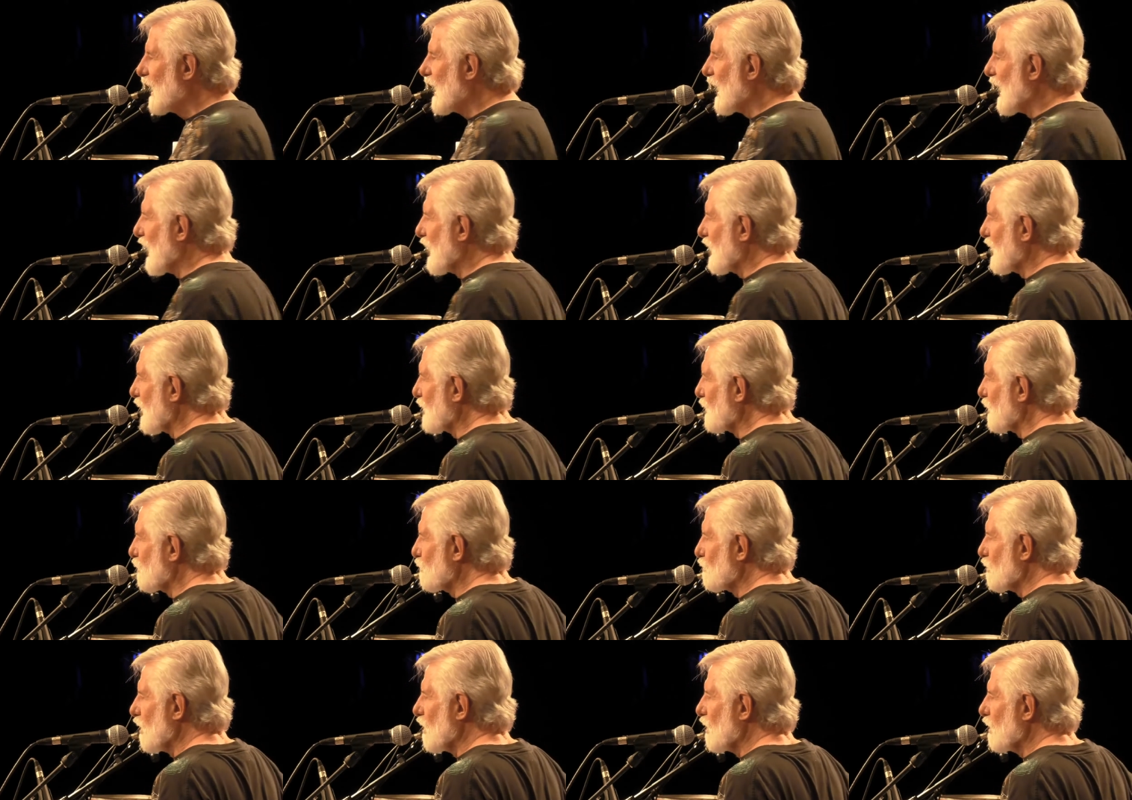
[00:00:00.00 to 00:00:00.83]
And on the
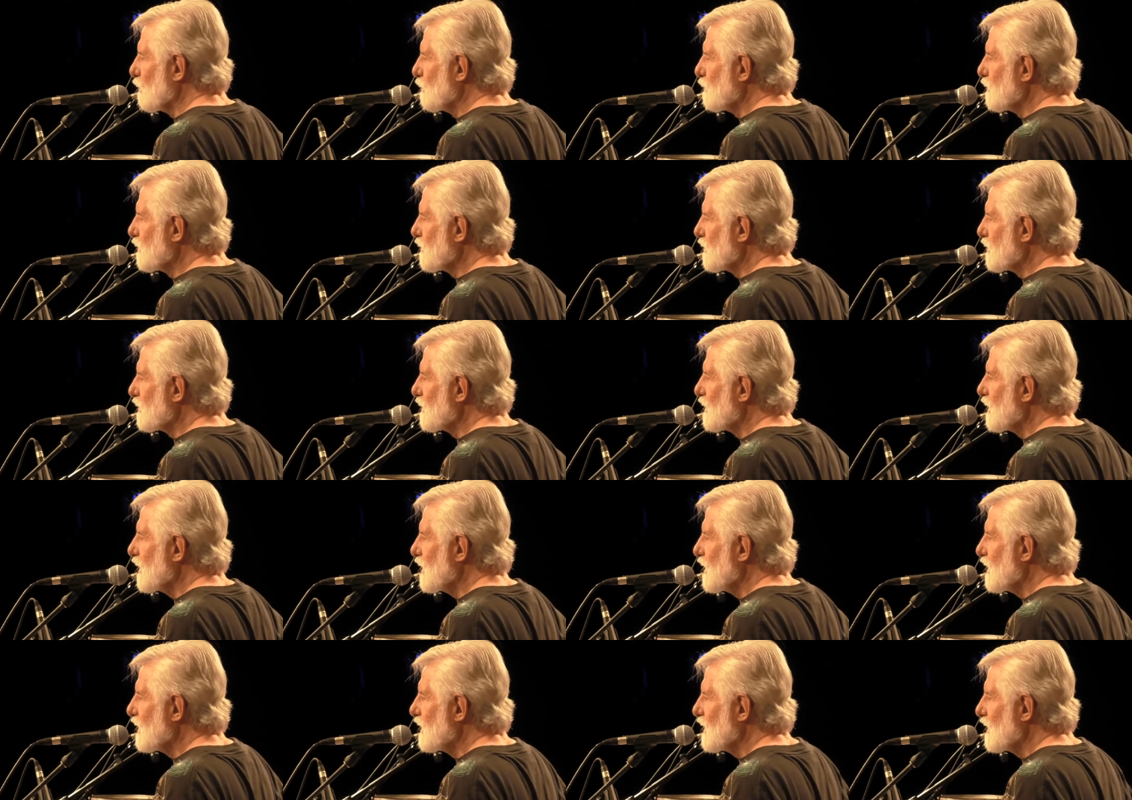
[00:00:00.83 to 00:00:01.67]
drums,
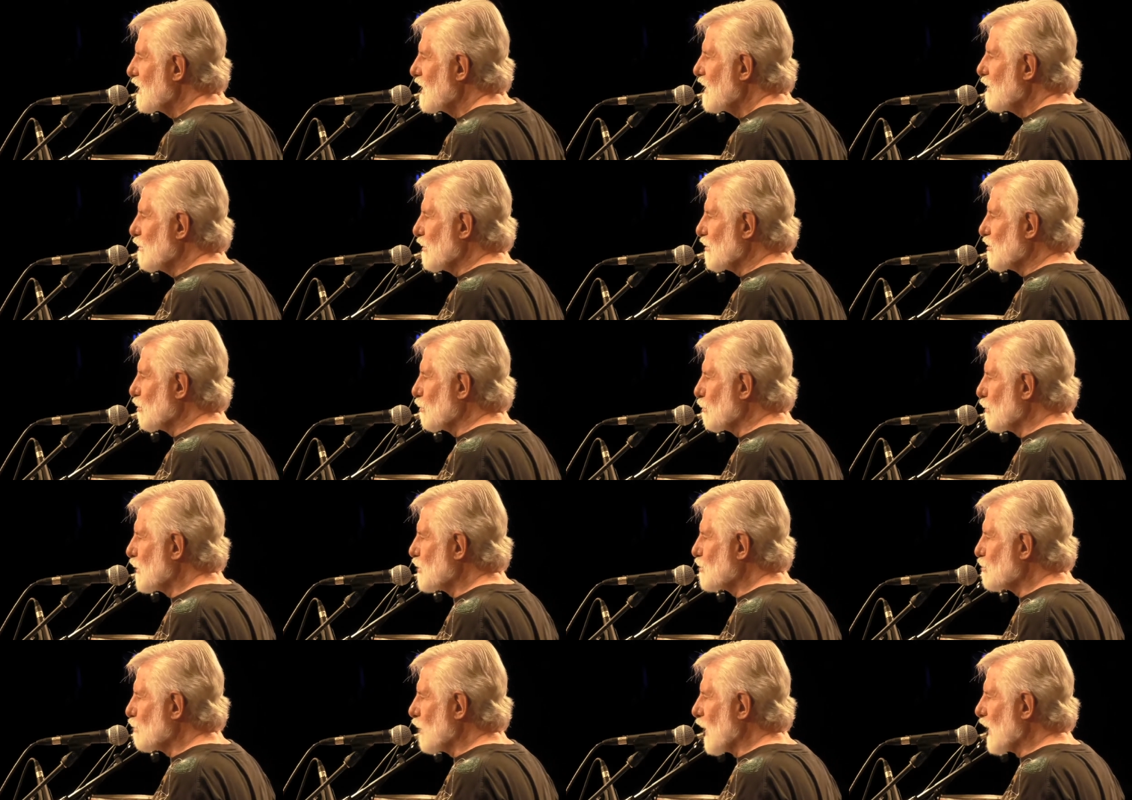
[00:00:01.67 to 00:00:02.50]
Mr.
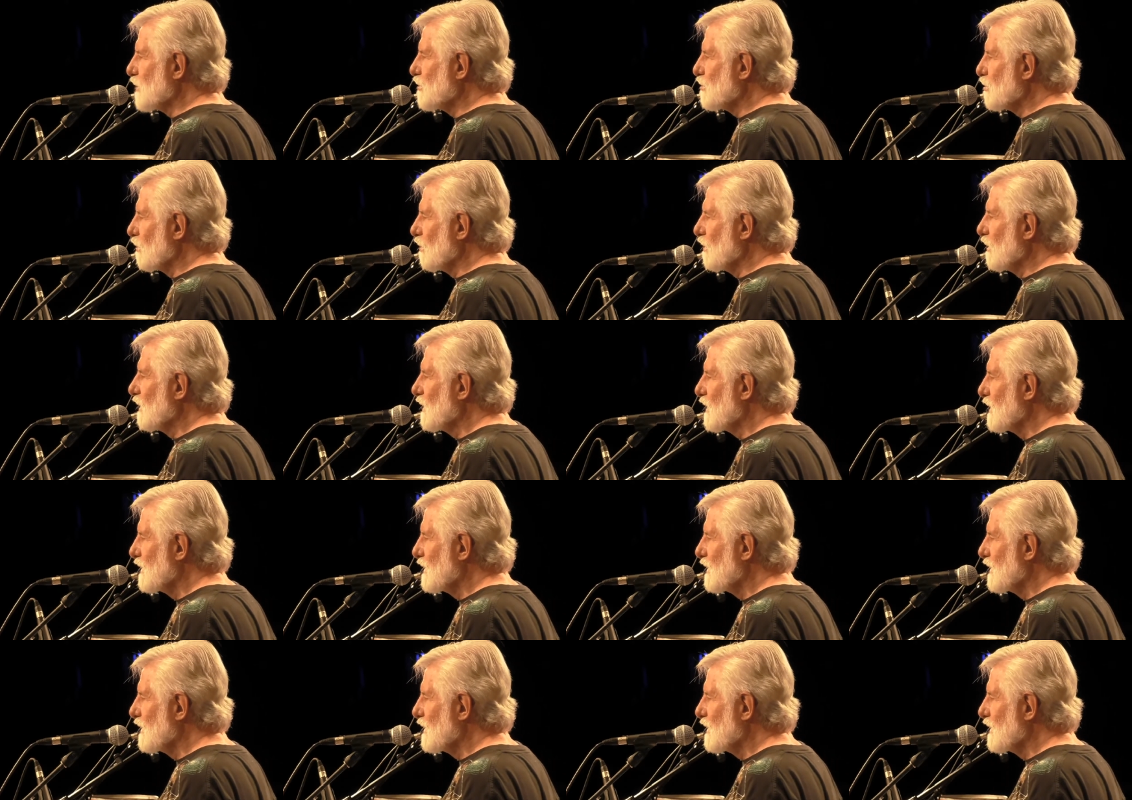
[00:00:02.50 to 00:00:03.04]
Rich Reichel.